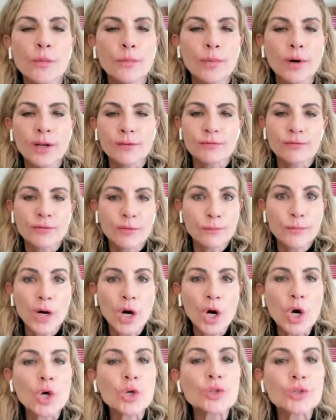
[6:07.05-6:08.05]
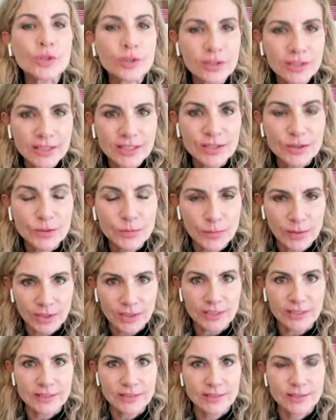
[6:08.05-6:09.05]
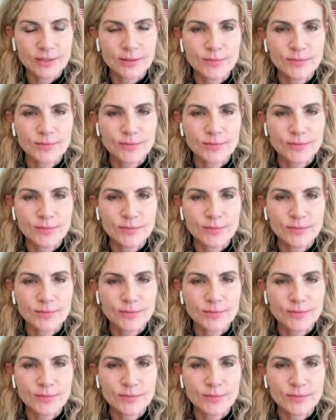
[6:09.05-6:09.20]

But from personal experience,